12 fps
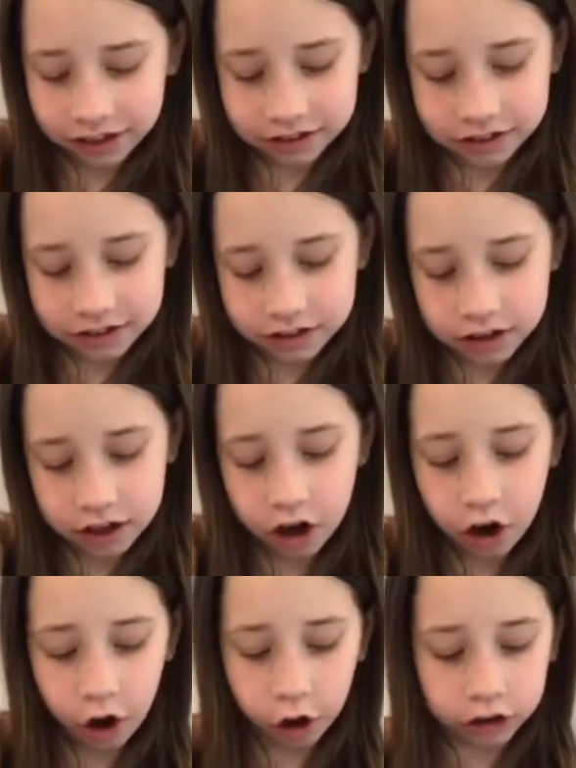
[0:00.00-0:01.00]
This is the
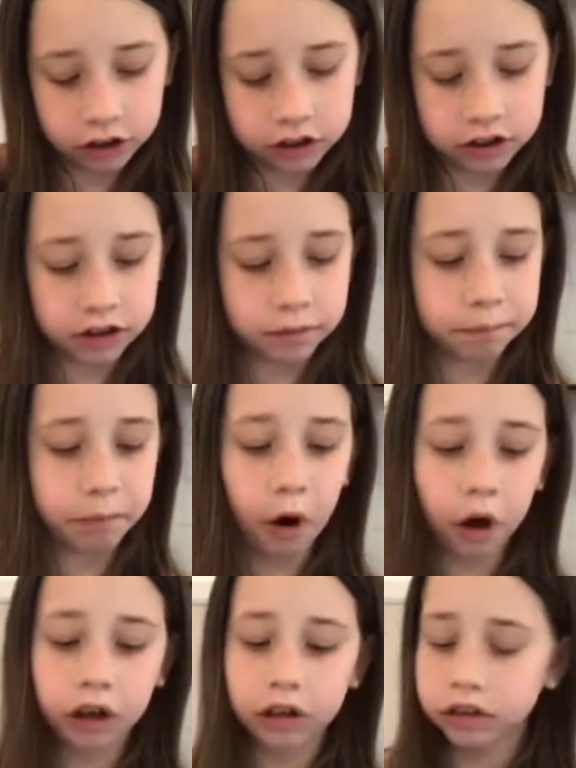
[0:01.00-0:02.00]
hardest
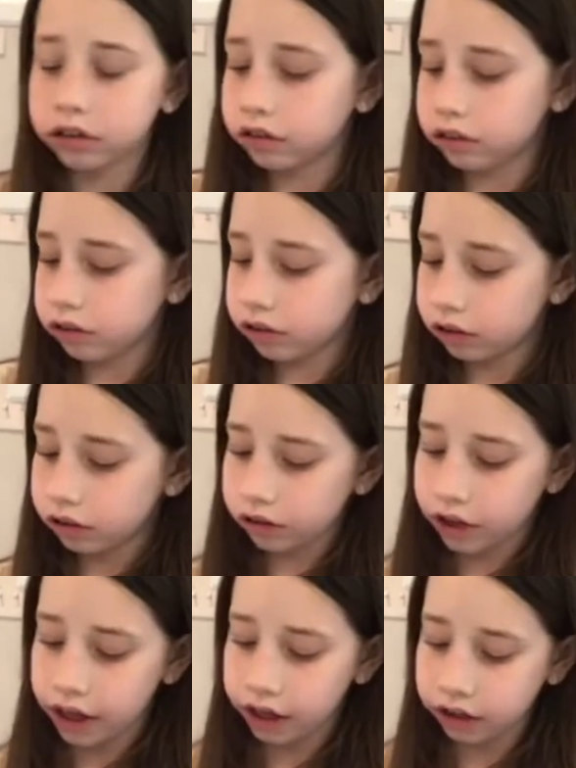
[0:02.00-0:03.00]
part, cause
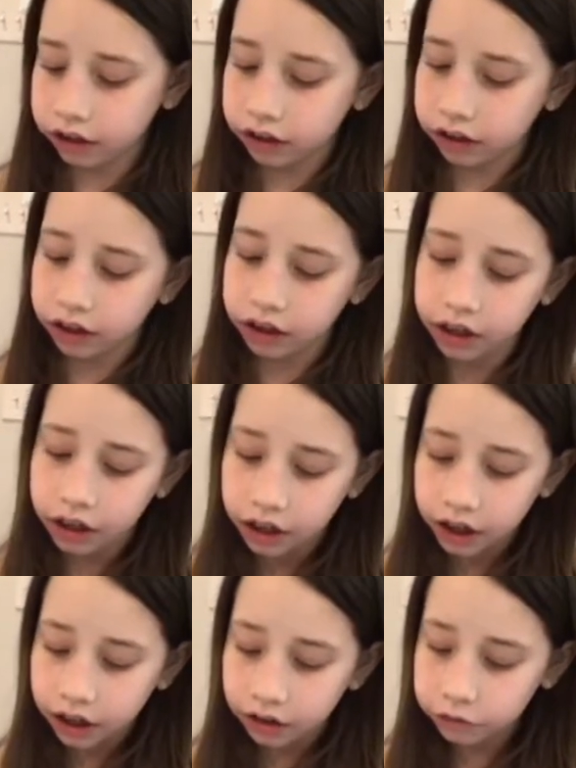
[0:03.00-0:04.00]
like
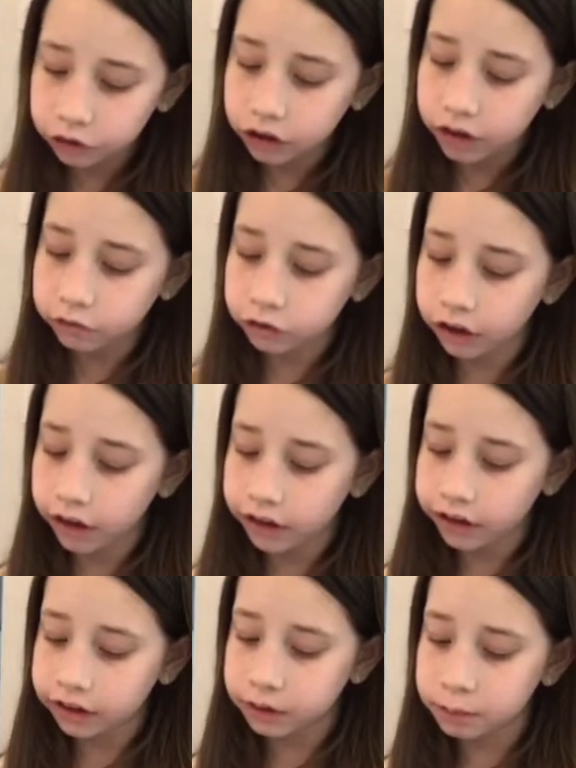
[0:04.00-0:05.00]
if you're not an
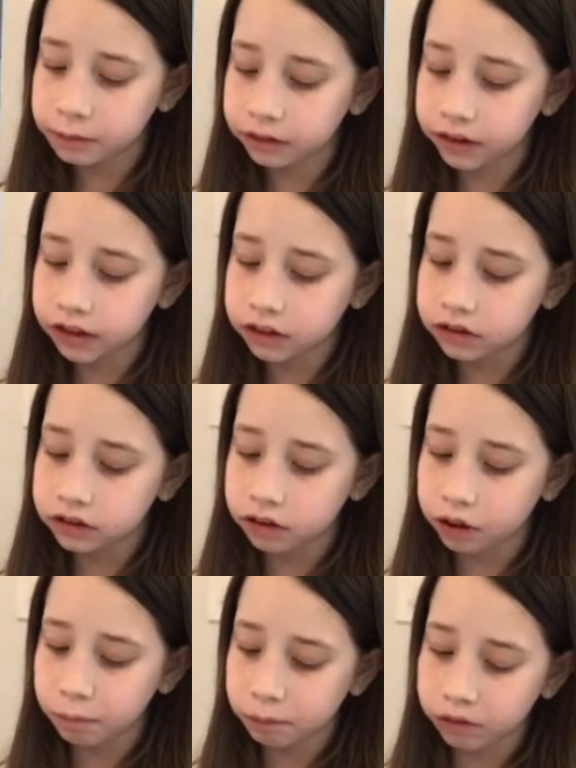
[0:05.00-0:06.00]
experienced
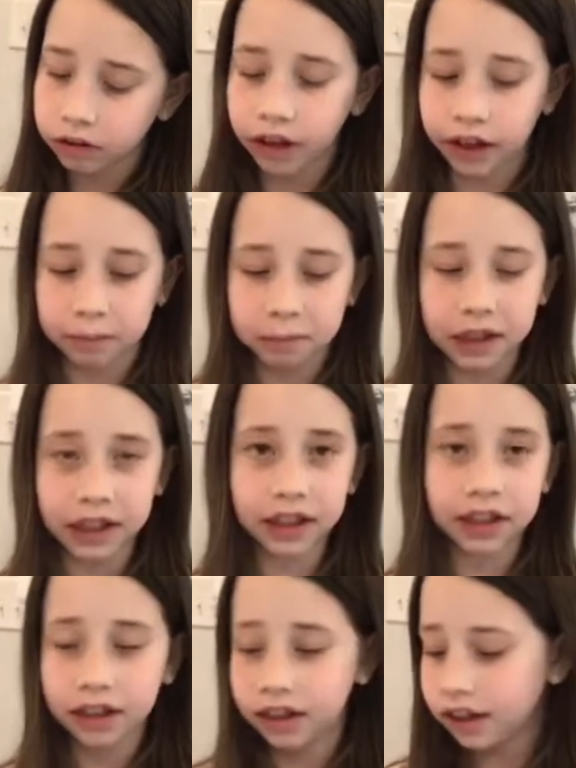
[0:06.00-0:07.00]
scooper like me,
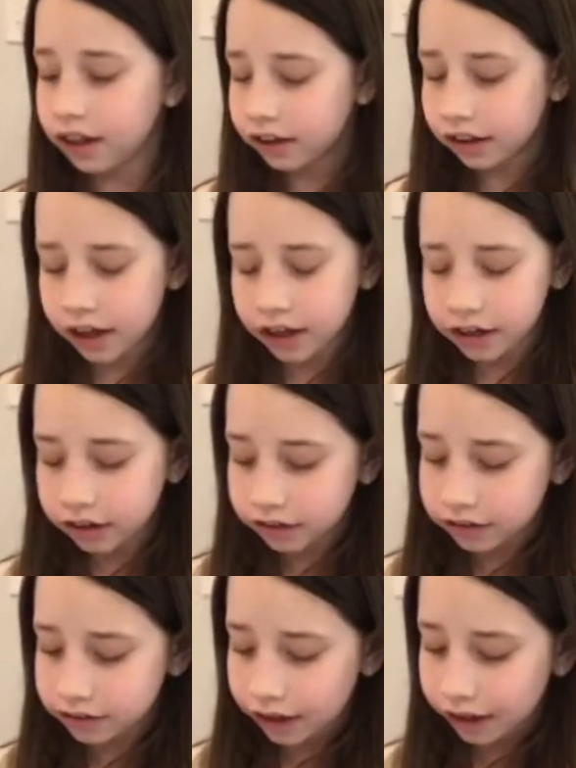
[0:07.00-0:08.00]
then it could
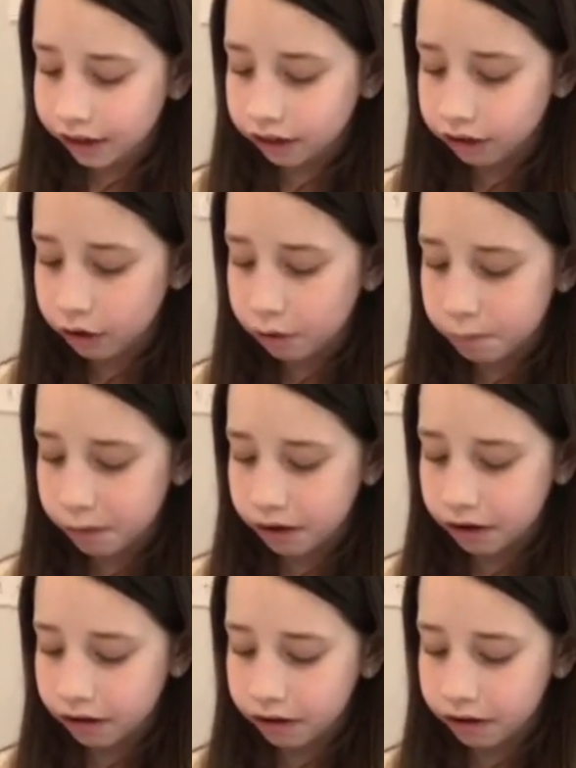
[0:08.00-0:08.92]
take a little bit.